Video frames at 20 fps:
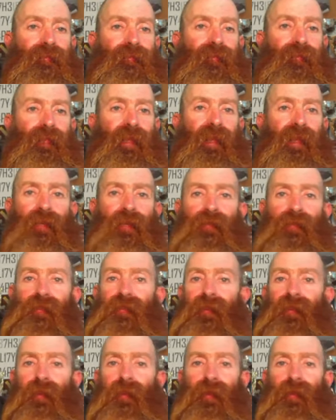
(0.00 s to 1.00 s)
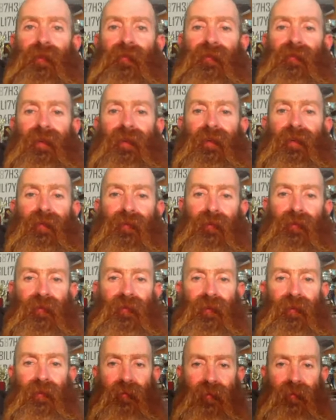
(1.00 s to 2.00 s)
yeah, because it's not on my phone, it's all.
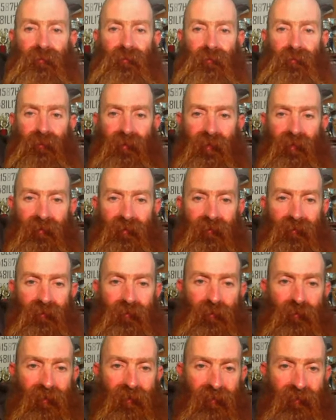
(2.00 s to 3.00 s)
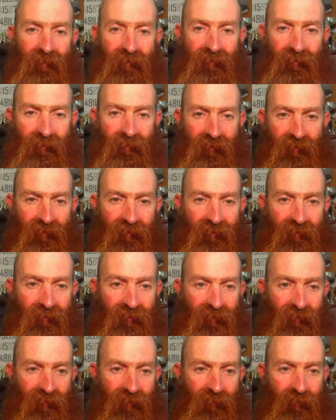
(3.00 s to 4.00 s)
I'm not sure how to
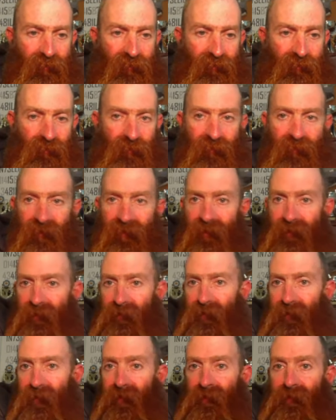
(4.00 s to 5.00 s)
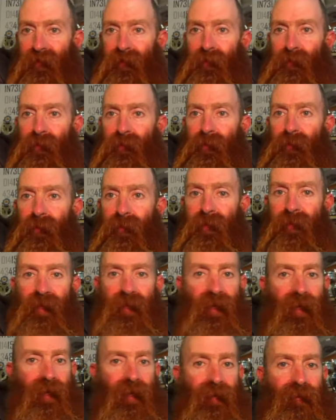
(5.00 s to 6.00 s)
add Muzz when he gets here, so we'll work it
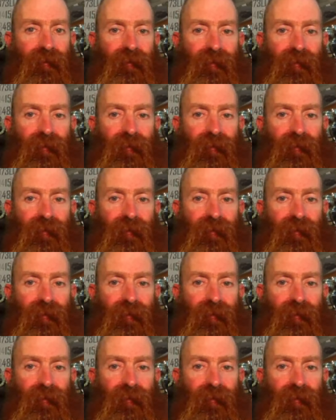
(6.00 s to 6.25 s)
out